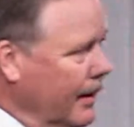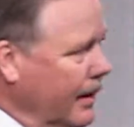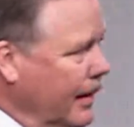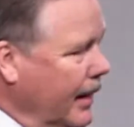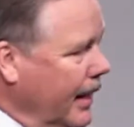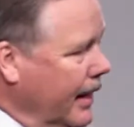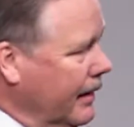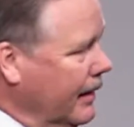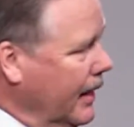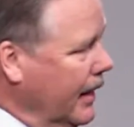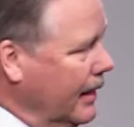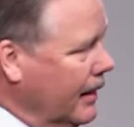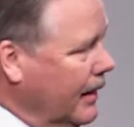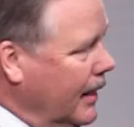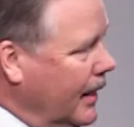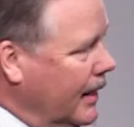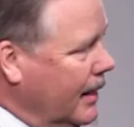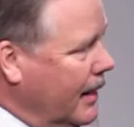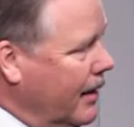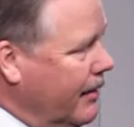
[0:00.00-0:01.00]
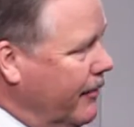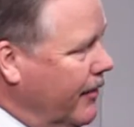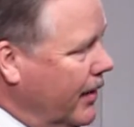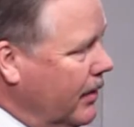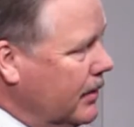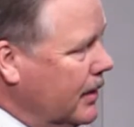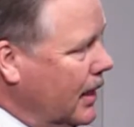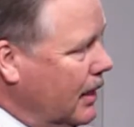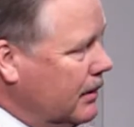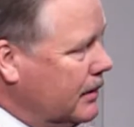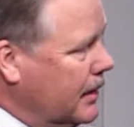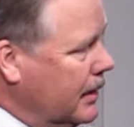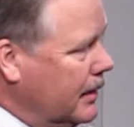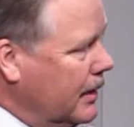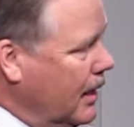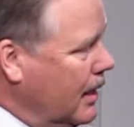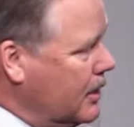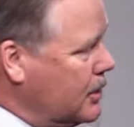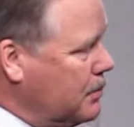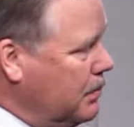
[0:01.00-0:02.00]
And, and, and I found out that
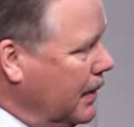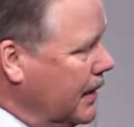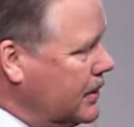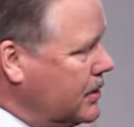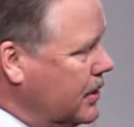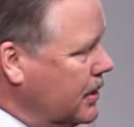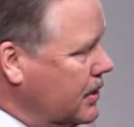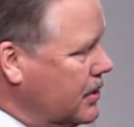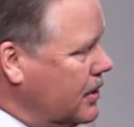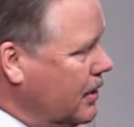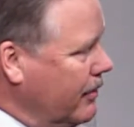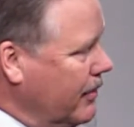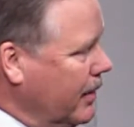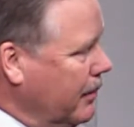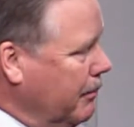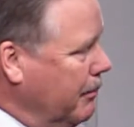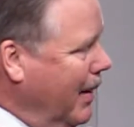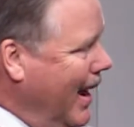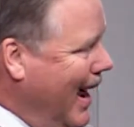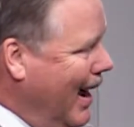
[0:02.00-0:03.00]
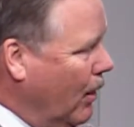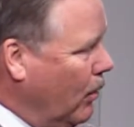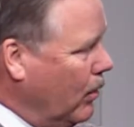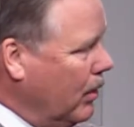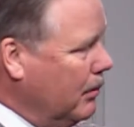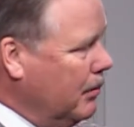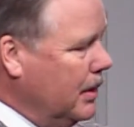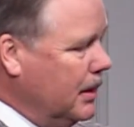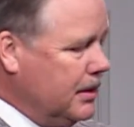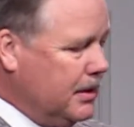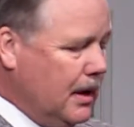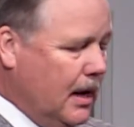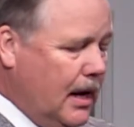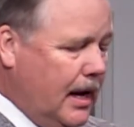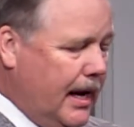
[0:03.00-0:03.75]
God's blessings of empowerment